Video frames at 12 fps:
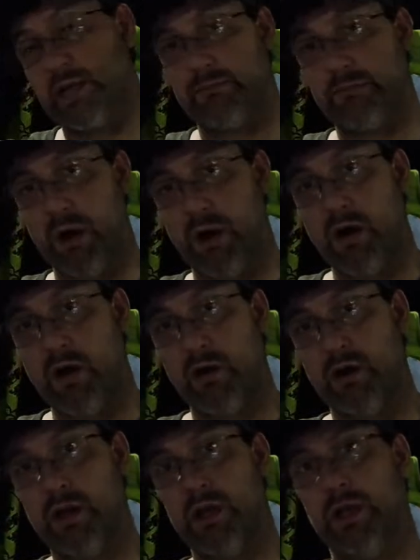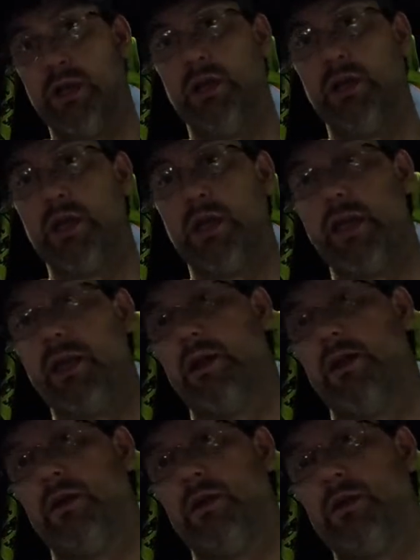the bar
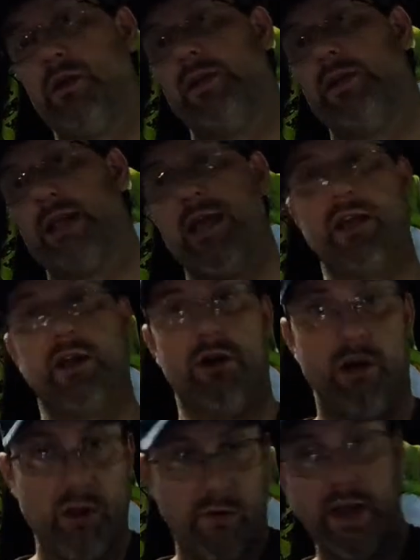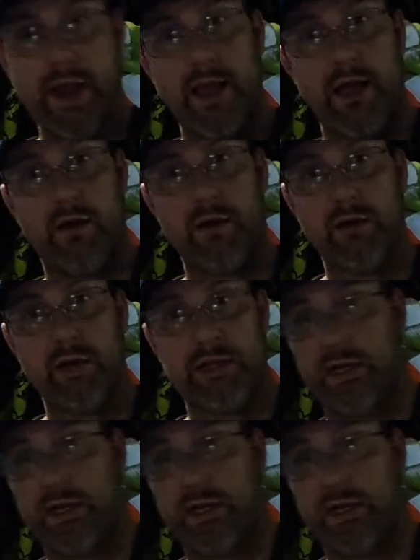in, you can take it all the way out, and then